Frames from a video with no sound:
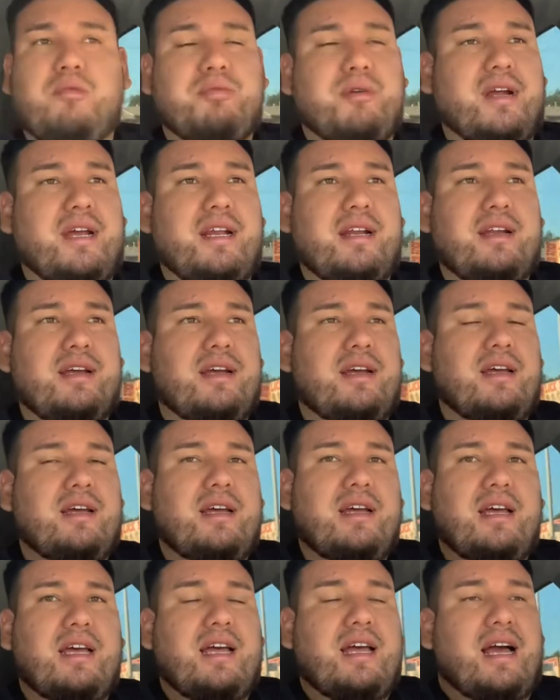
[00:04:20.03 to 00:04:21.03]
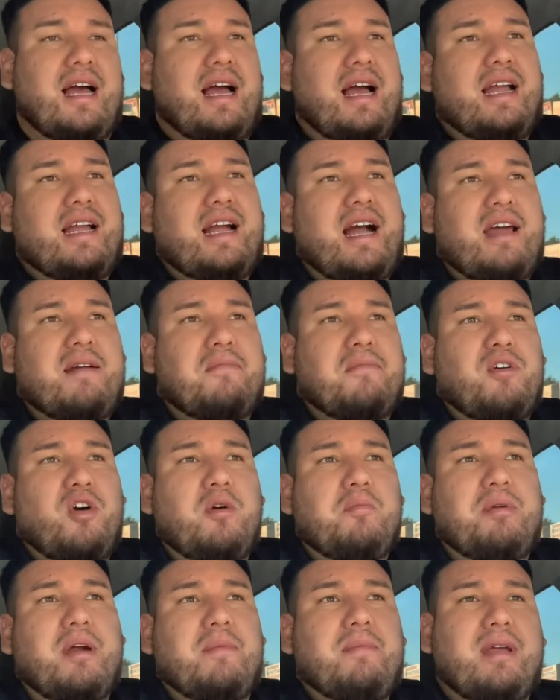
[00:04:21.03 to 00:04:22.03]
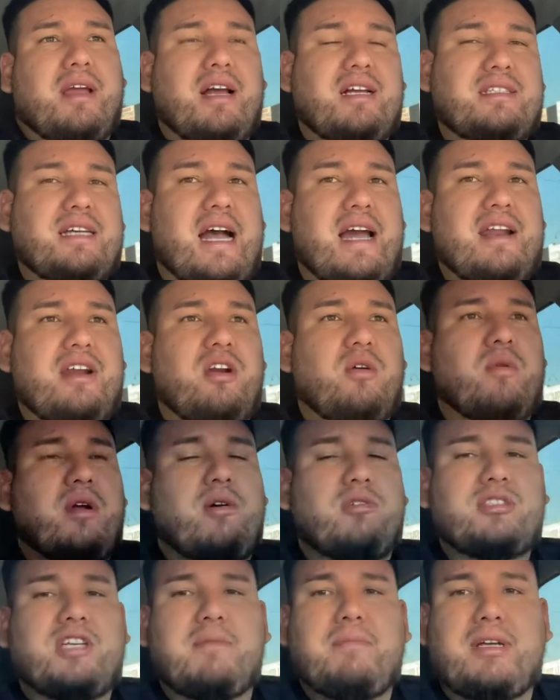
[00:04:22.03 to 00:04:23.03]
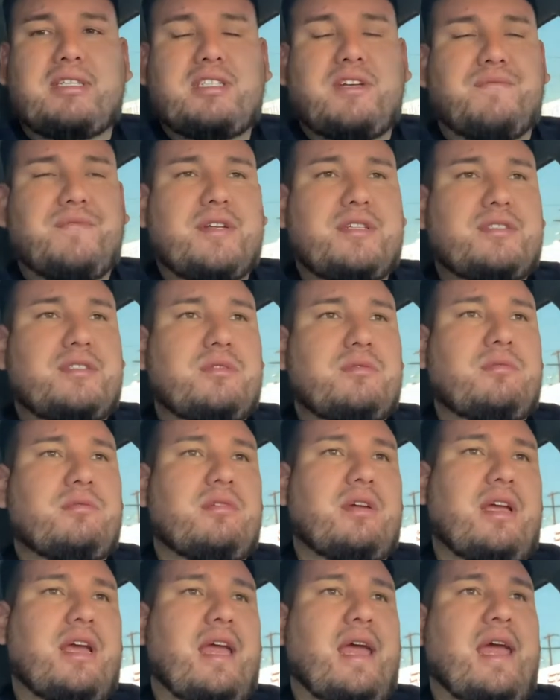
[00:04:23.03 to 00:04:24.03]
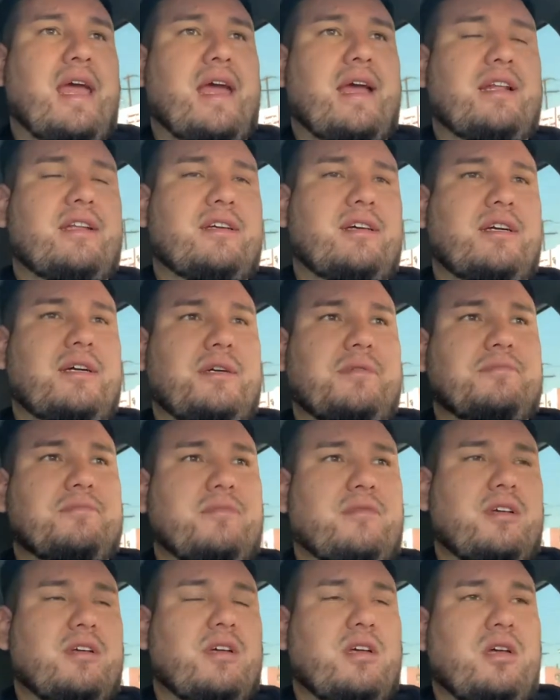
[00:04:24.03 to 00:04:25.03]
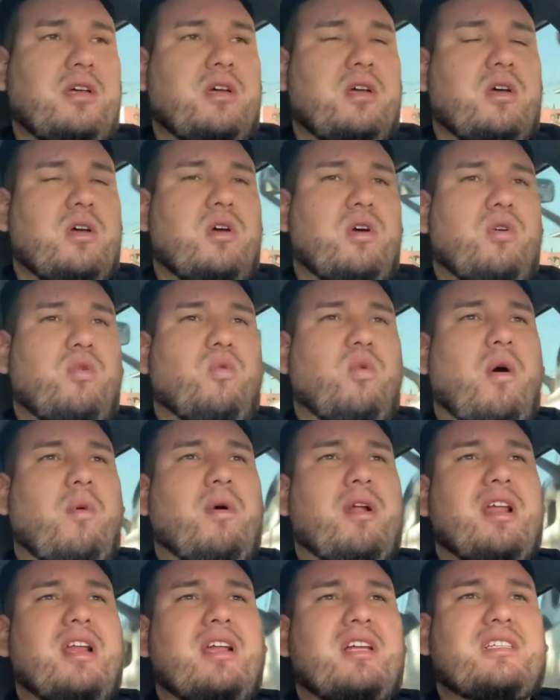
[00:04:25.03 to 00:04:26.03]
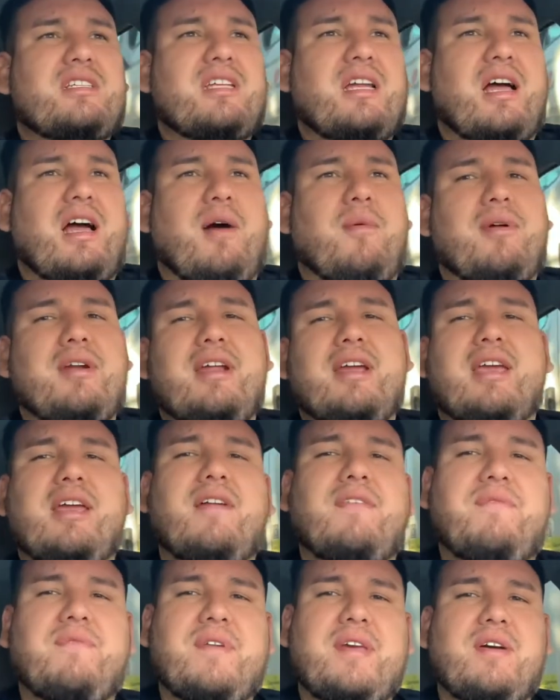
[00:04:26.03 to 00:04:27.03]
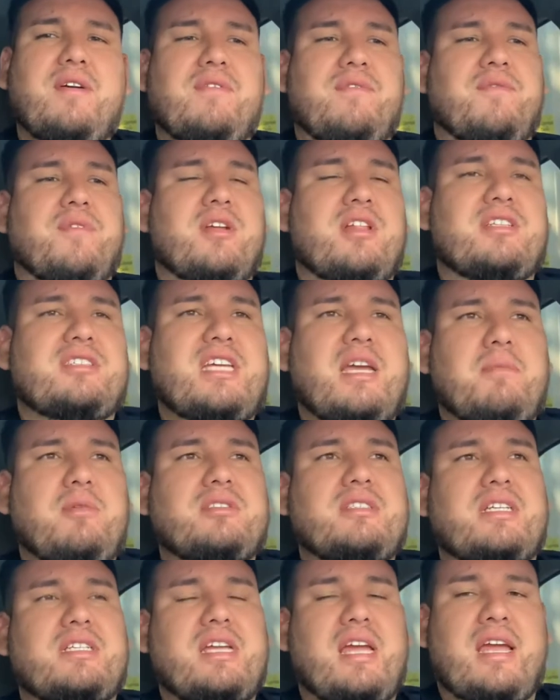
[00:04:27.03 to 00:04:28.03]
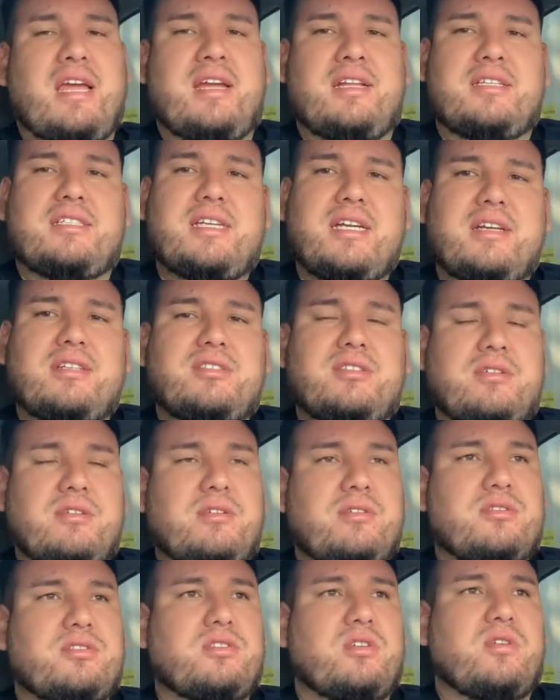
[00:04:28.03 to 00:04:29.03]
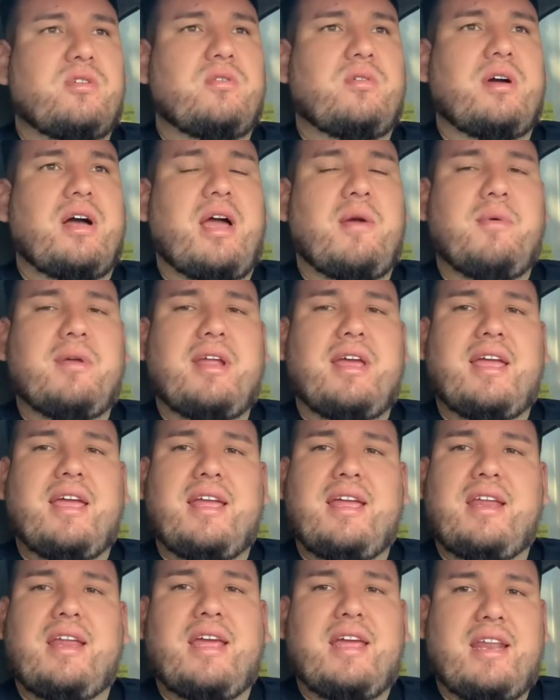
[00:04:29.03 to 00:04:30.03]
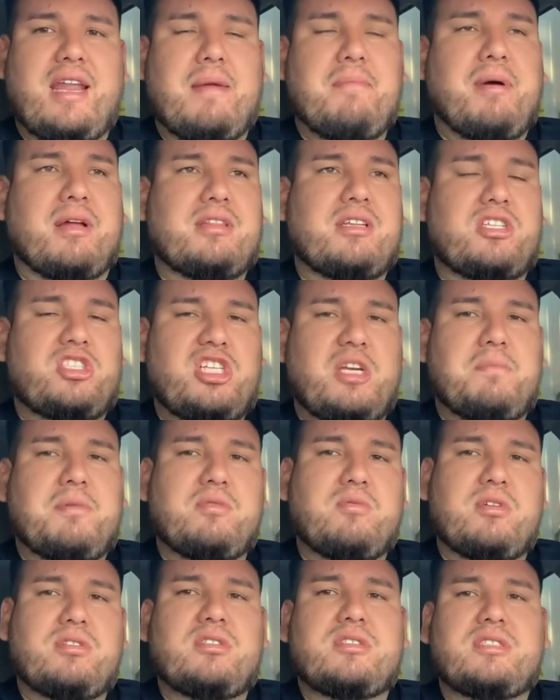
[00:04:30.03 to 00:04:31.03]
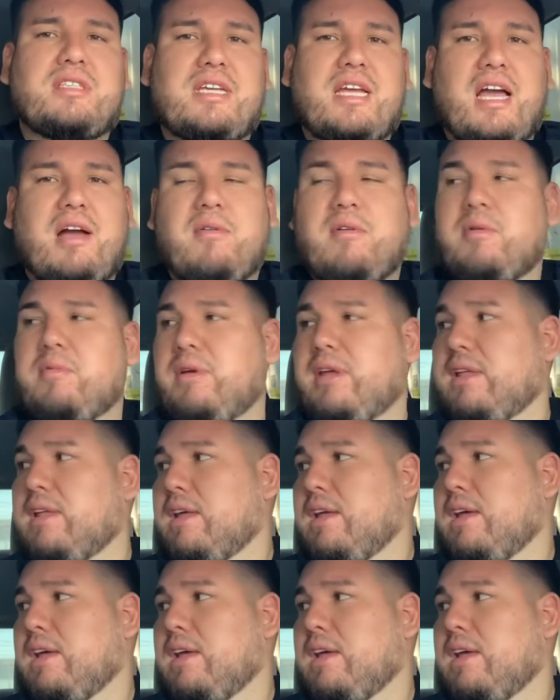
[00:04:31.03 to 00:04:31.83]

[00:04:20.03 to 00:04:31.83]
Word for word: brand. I got them no brand because I didn't know what I was getting myself into, and um, well, I wanted to I wanted to get a feel for the tables and, and chairs, you know. So I went ahead and I bought the cheapest one to see how it went.